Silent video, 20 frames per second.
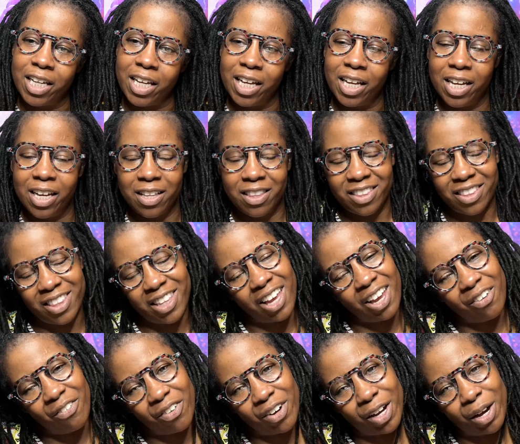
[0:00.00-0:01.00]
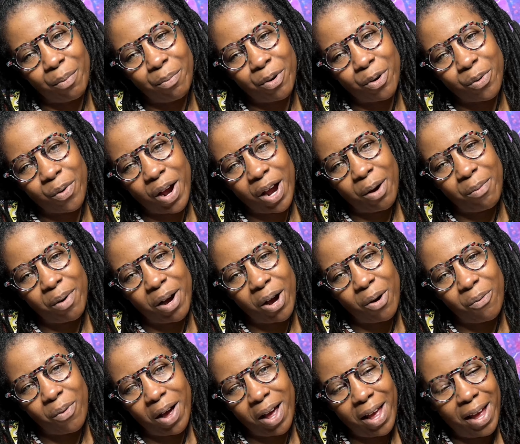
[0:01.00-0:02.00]
the end, thank you for coming around
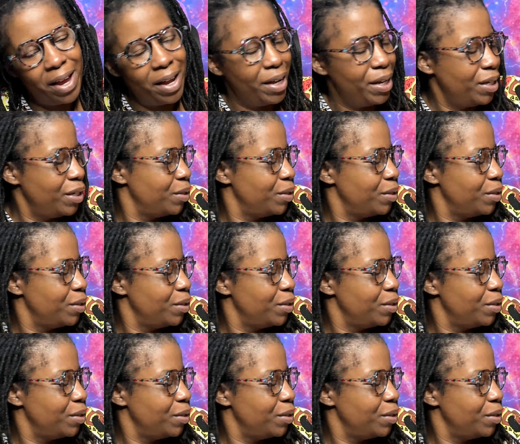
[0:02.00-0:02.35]
my way.